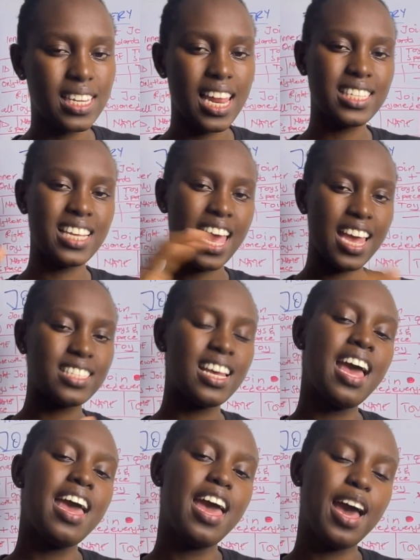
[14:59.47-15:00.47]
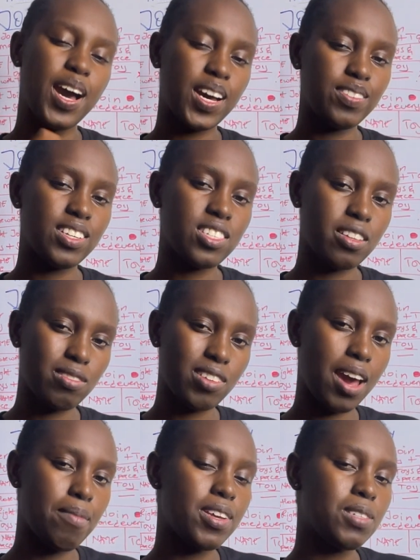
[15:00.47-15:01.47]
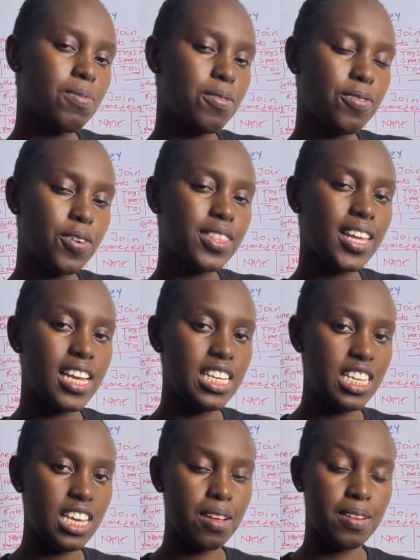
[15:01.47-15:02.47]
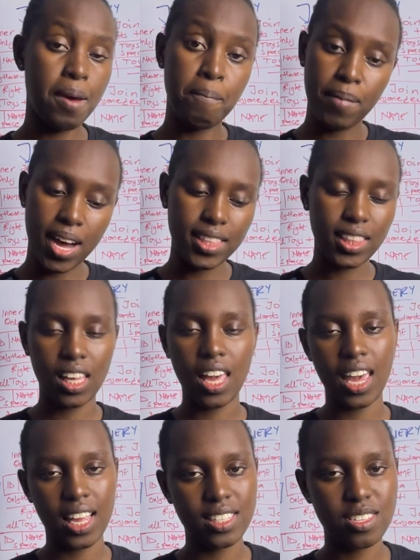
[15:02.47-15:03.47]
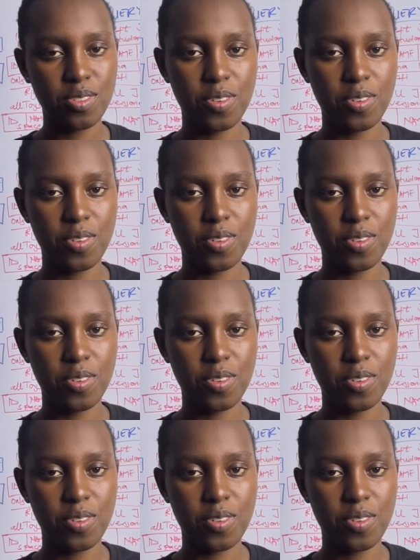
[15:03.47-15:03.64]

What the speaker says: Let's hit 100 subscribers before the month ends.